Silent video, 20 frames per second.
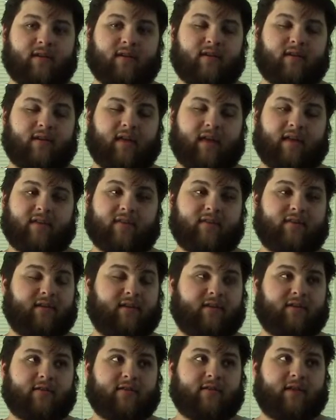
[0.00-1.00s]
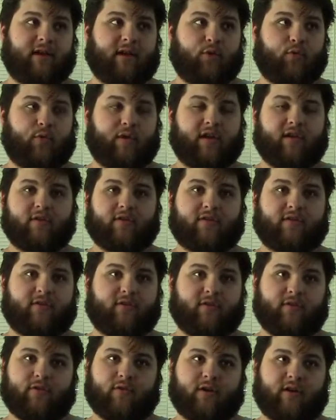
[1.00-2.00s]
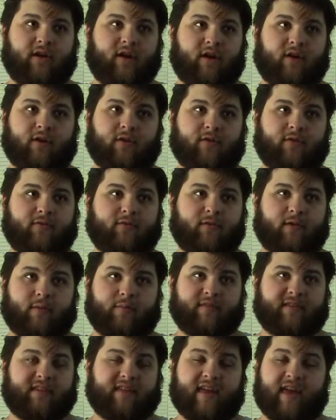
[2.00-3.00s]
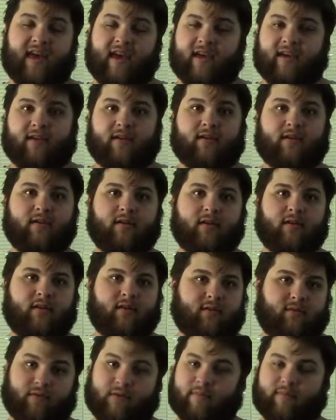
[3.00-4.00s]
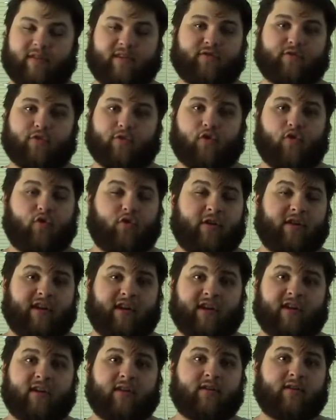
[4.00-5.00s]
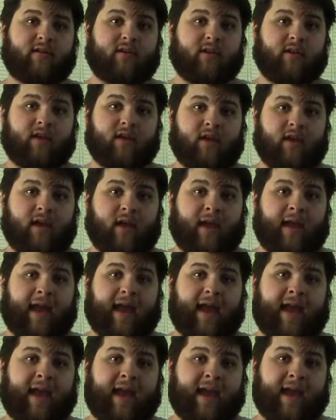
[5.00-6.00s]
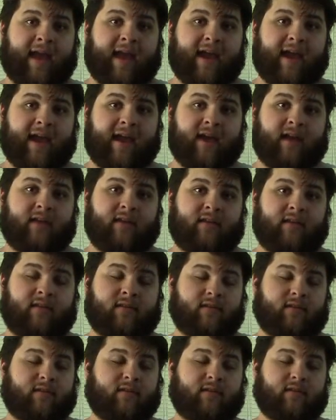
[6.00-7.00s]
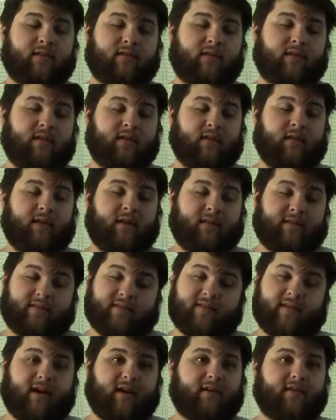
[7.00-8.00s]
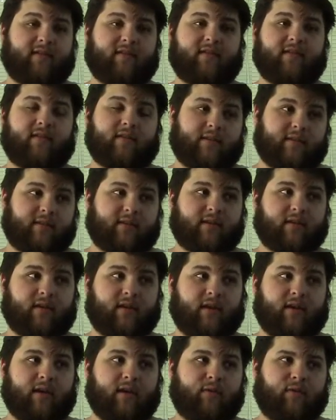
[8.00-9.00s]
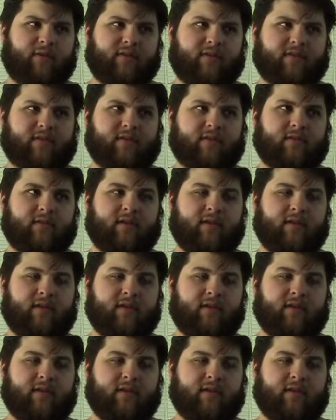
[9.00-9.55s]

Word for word: like literally a week or two ago from today, from this recording. And it sucks. It was